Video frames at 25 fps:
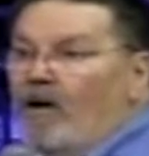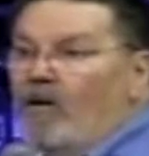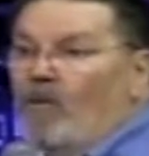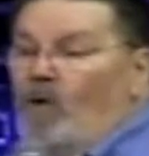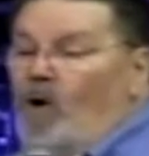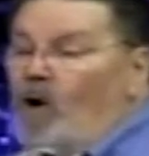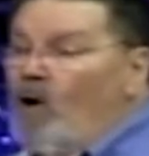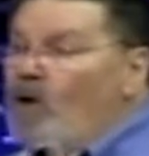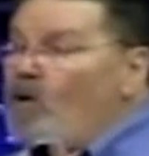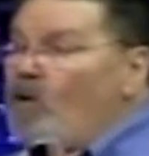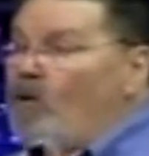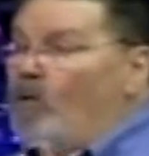
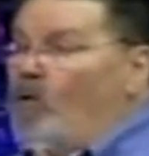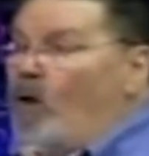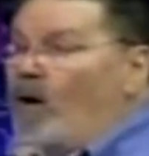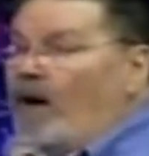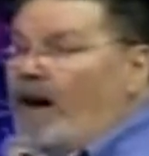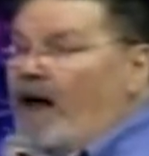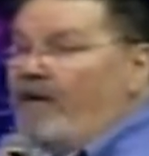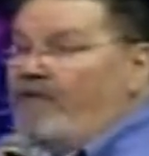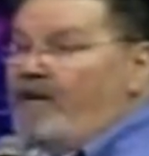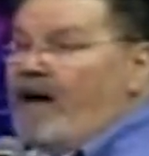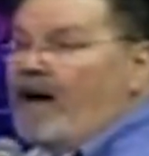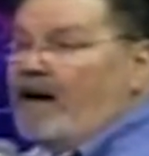Whoa,
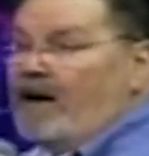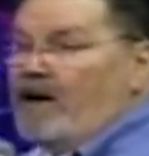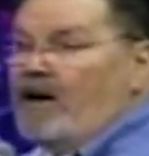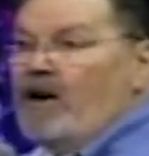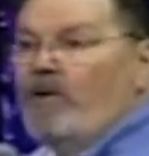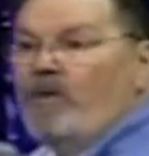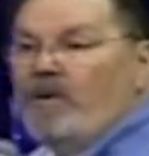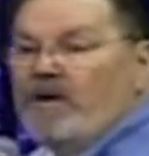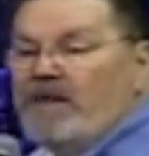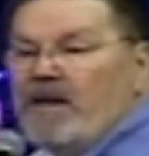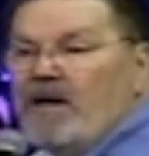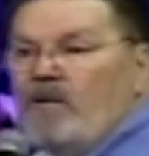what have I to
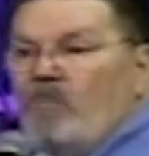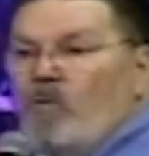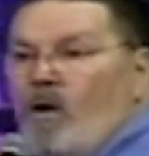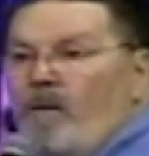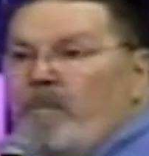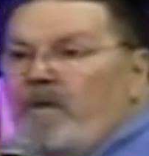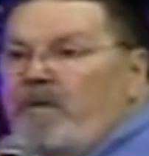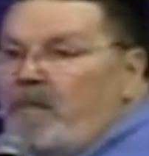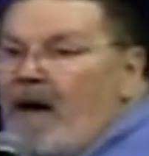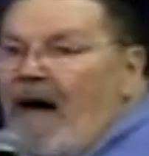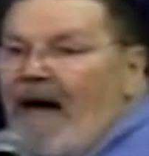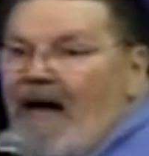do with thee,
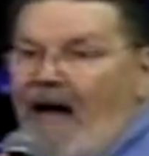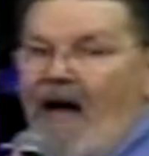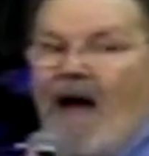woman? My